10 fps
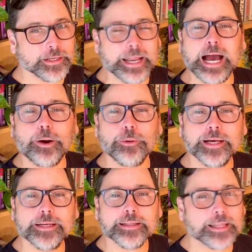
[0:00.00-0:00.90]
Now,
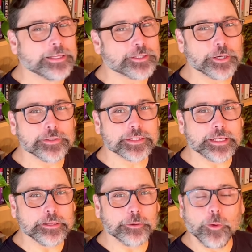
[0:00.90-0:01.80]
let's go
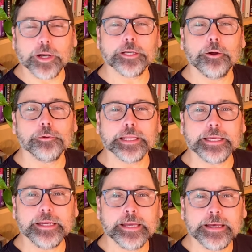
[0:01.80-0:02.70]
see the one and
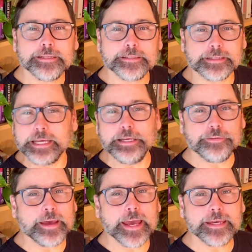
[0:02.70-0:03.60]
only Steve
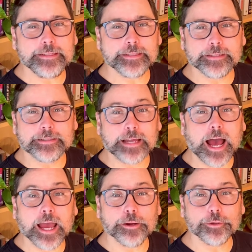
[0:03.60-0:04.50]
Hayes, the
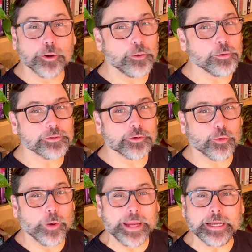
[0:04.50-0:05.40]
Tired Old
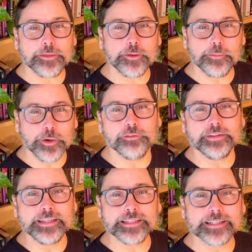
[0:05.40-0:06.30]
Queen at the
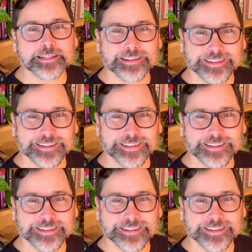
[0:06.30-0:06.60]
Movies.